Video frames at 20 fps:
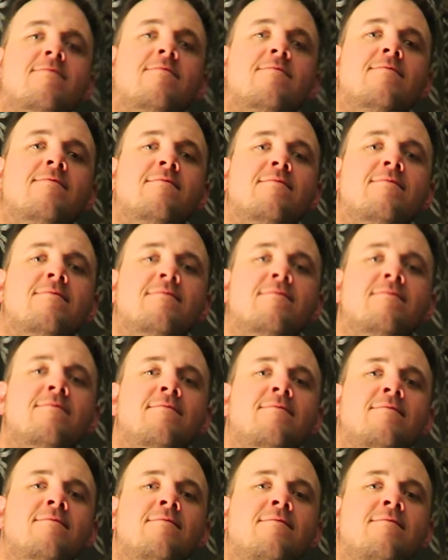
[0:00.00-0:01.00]
Who are your
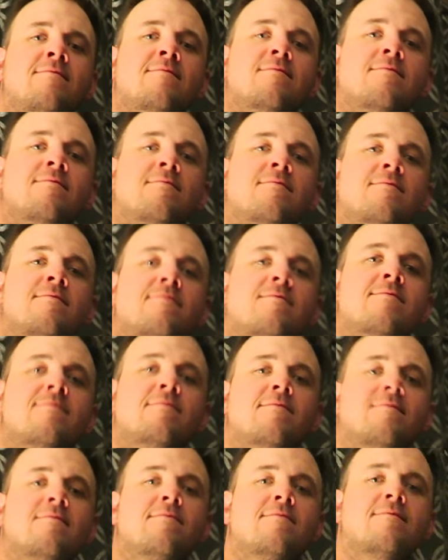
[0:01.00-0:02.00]
faves on Big Brother
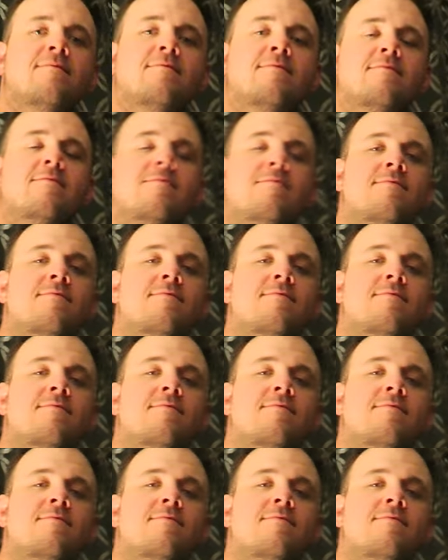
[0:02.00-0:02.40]
this season?